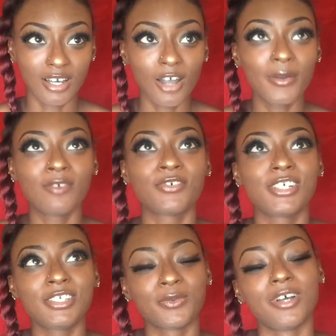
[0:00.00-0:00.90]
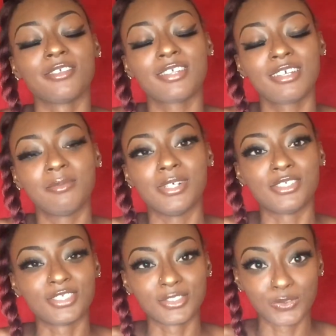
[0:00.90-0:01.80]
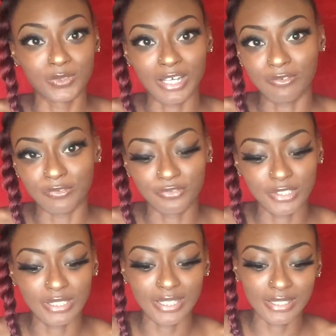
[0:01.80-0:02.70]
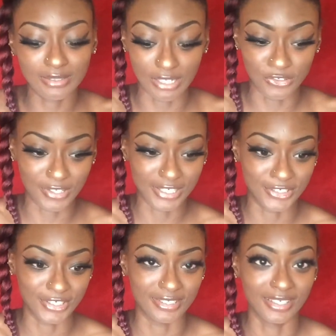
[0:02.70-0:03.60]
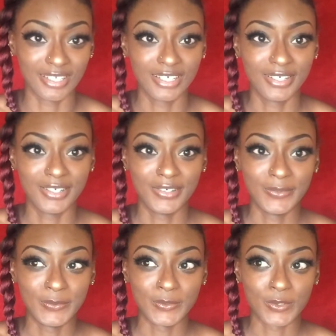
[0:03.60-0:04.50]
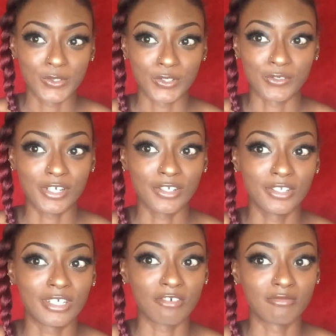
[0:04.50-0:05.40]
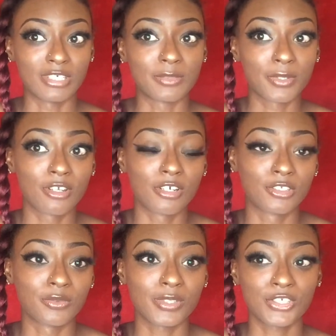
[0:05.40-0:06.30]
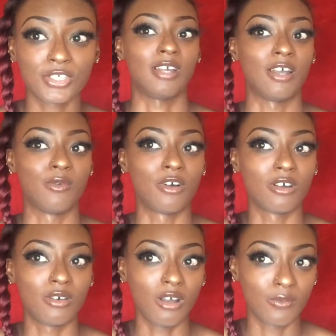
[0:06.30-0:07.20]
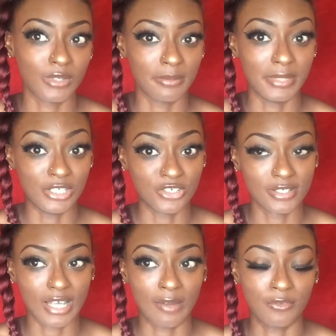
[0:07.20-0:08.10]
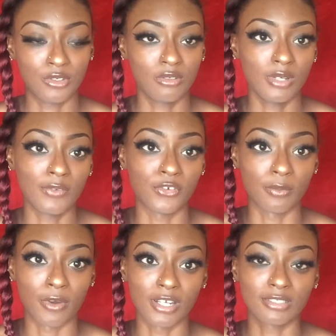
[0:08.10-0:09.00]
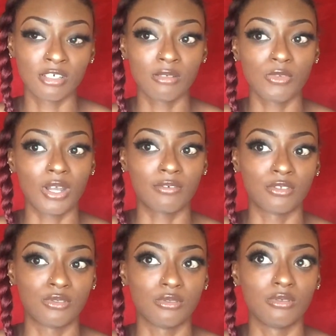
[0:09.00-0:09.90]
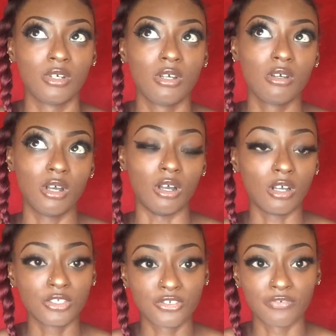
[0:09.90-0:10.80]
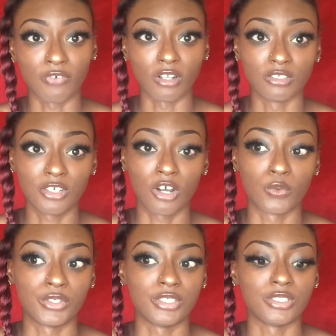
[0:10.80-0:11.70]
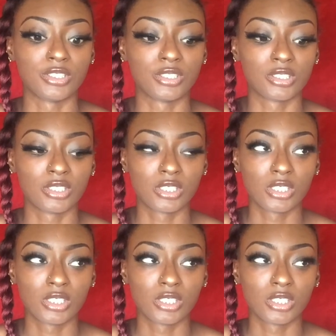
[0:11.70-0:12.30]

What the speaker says: However, the one thing Bajans do get for free is education. So right now the government is paying our tuition, and what we Bajans have to do, if you're part-time, you have to do 100 volunteer hours